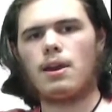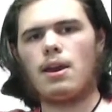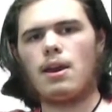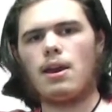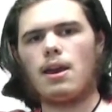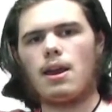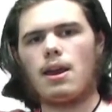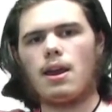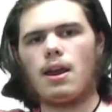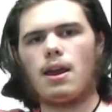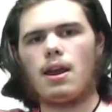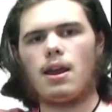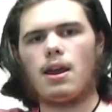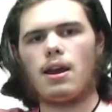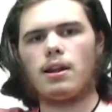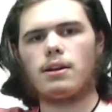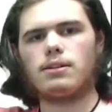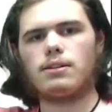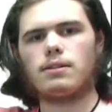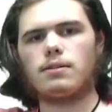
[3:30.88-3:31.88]

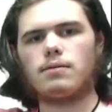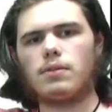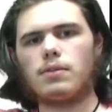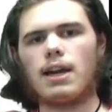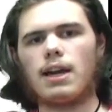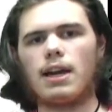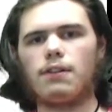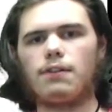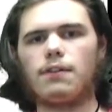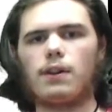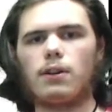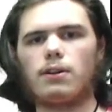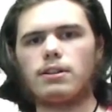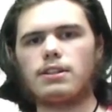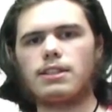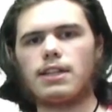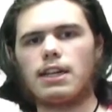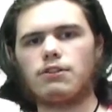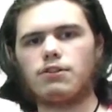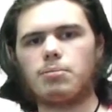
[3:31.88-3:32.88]
and kind of fill out your
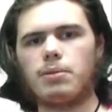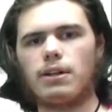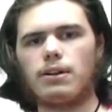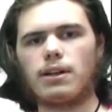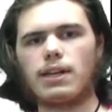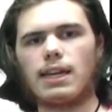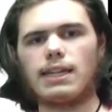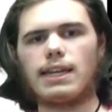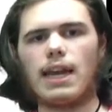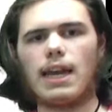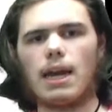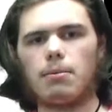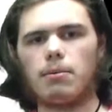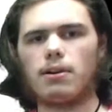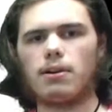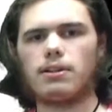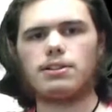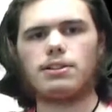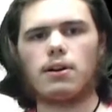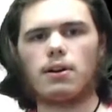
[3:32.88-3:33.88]
settings from here. Again, gamma
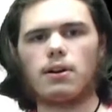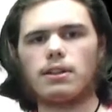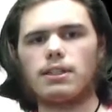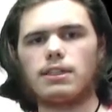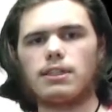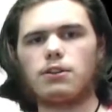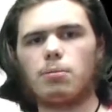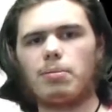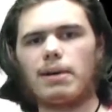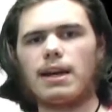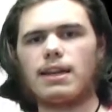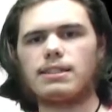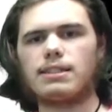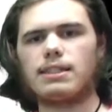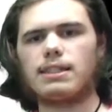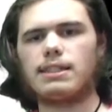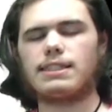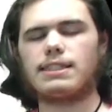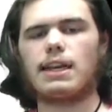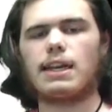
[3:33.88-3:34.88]
is darkness, opacity
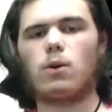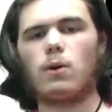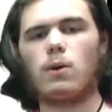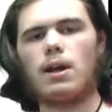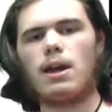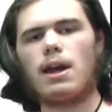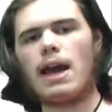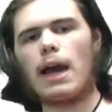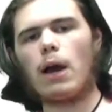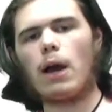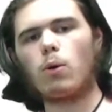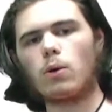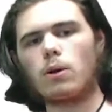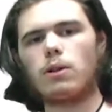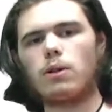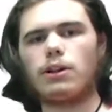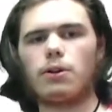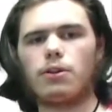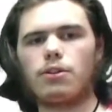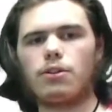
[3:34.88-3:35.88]
is how
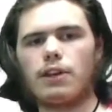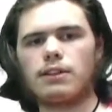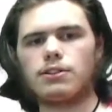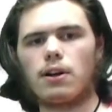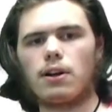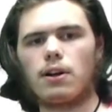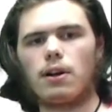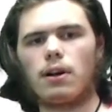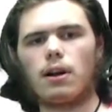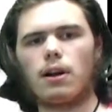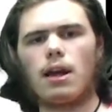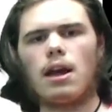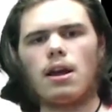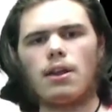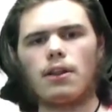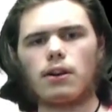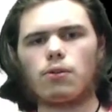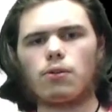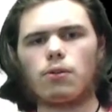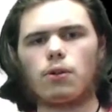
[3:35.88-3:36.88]
clear things are. The
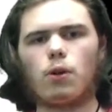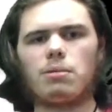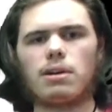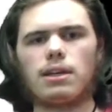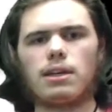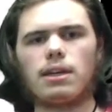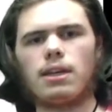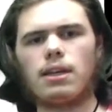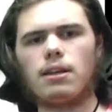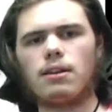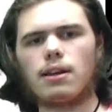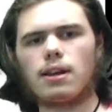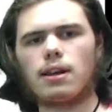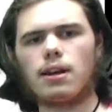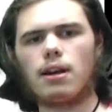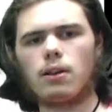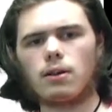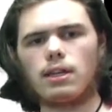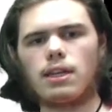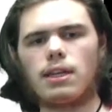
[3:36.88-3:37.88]
chroma key, the
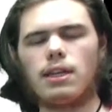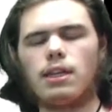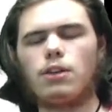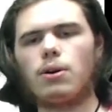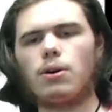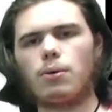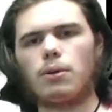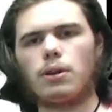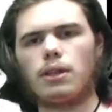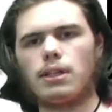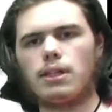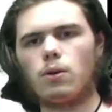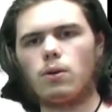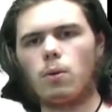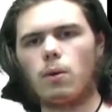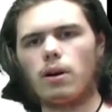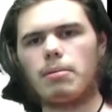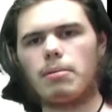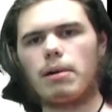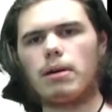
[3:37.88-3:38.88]
color key, you don't really need to
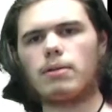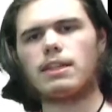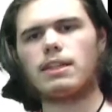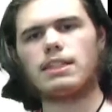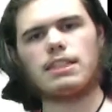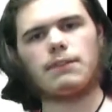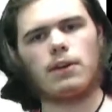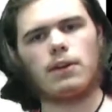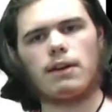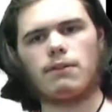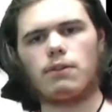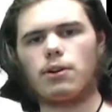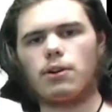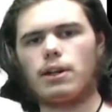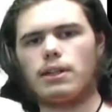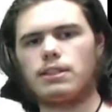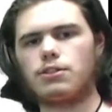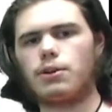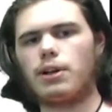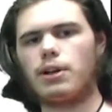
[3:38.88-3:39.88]
worry about. That's if you have a green
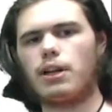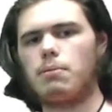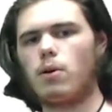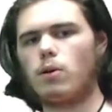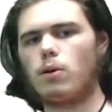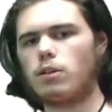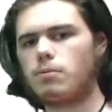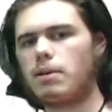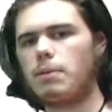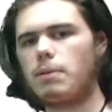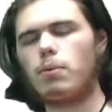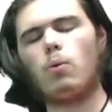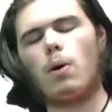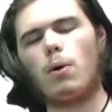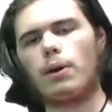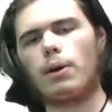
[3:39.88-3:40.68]
screen. Most people won't have a